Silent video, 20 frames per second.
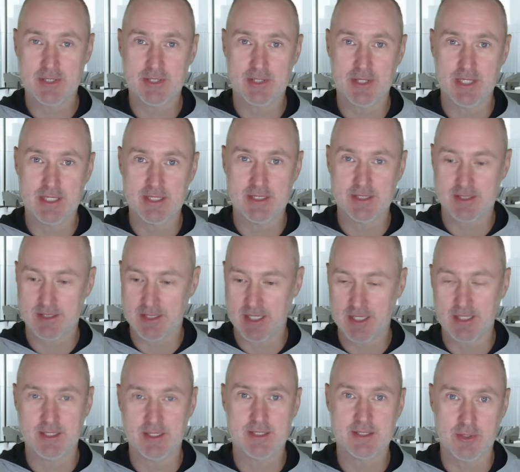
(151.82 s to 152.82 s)
these
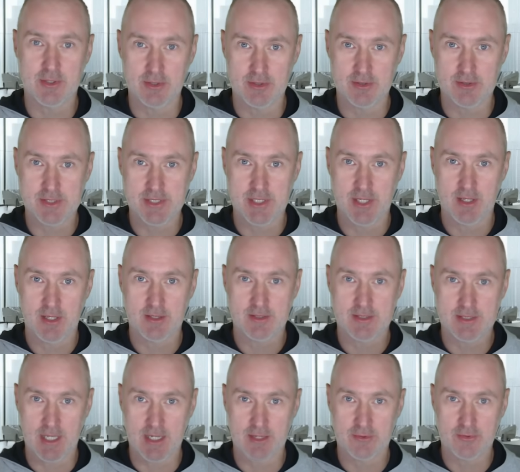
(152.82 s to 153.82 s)
Satanist cults
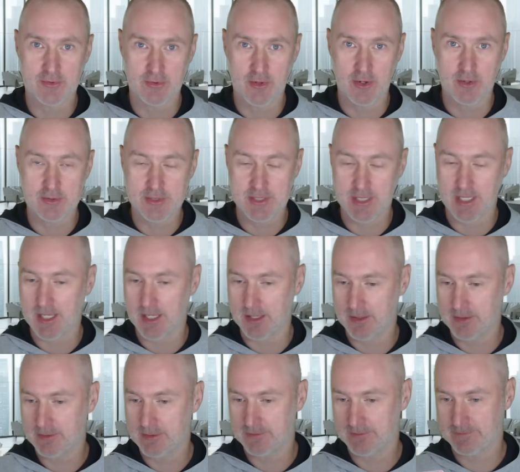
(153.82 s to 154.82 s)
down the road to
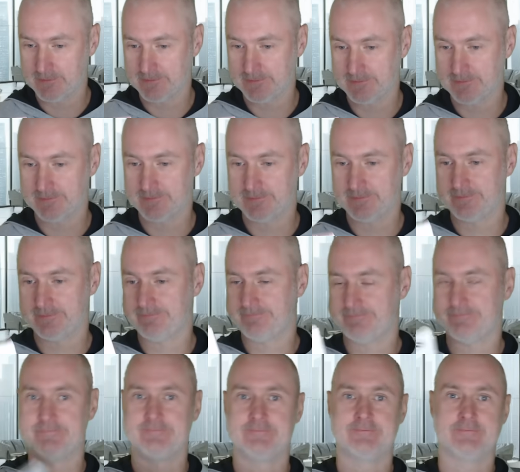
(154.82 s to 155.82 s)
hell.
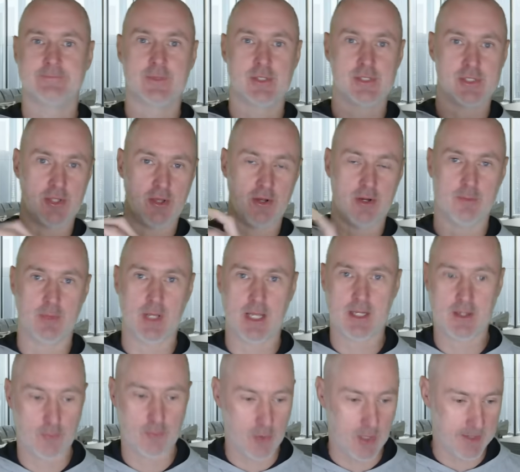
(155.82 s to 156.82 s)
So they're in
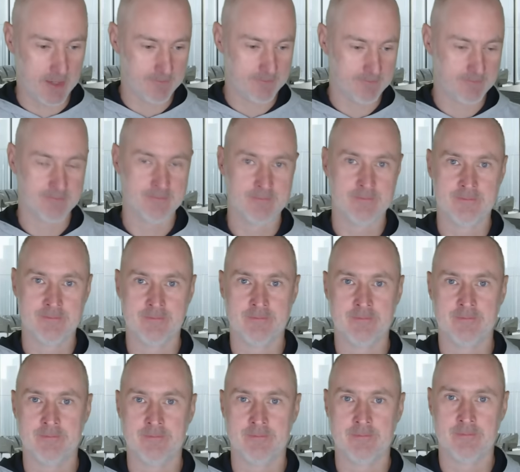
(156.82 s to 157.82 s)
black and white.
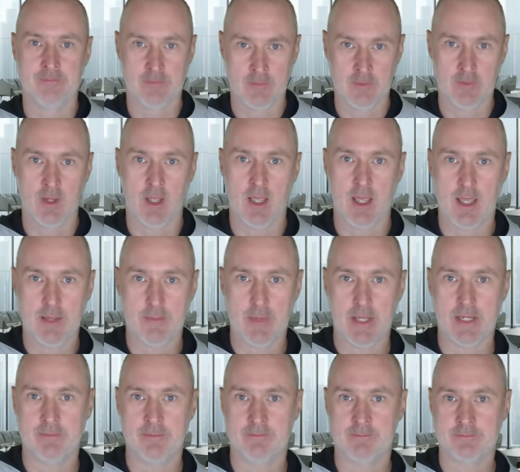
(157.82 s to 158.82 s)
Amen.